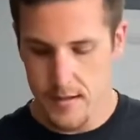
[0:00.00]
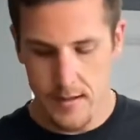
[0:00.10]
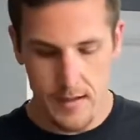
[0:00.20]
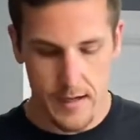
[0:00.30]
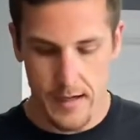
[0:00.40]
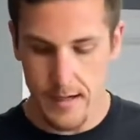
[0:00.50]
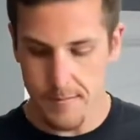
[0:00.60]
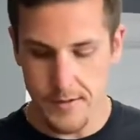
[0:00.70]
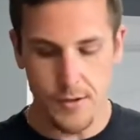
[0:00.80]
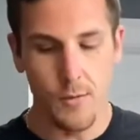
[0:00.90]
Um,
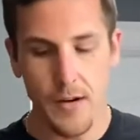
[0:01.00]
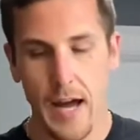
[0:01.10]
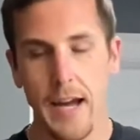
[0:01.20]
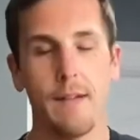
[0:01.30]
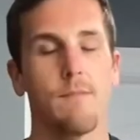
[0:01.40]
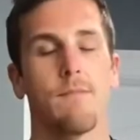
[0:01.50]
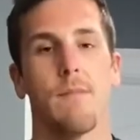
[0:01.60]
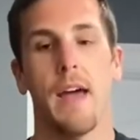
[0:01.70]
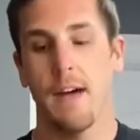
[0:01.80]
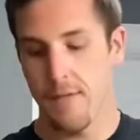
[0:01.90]
so when I
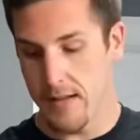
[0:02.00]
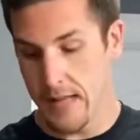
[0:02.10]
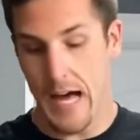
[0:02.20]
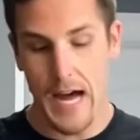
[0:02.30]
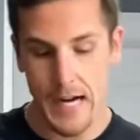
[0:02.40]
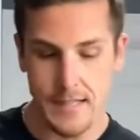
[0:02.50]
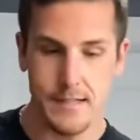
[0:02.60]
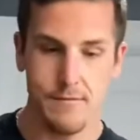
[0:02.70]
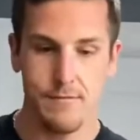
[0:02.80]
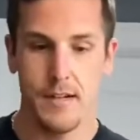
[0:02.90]
have it locked,
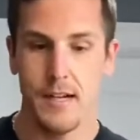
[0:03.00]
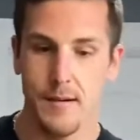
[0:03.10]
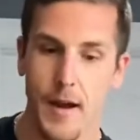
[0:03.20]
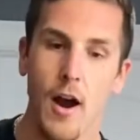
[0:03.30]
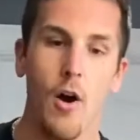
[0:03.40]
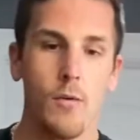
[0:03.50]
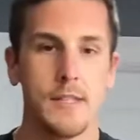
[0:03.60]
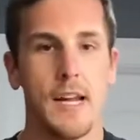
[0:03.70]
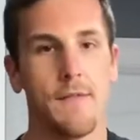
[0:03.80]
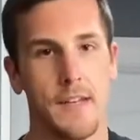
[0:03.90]
um, I always
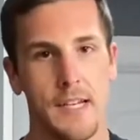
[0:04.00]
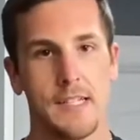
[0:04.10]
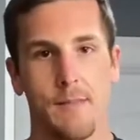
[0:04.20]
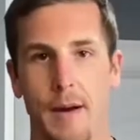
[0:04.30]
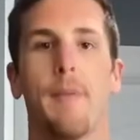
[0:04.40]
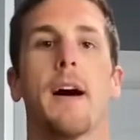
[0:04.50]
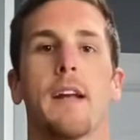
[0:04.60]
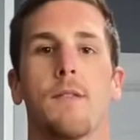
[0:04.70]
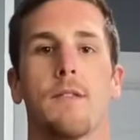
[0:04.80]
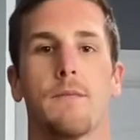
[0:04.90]
have the keys in my
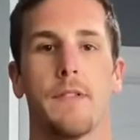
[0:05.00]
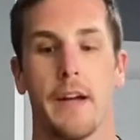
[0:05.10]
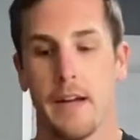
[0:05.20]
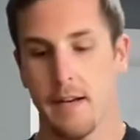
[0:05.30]
pocket when I'm flying.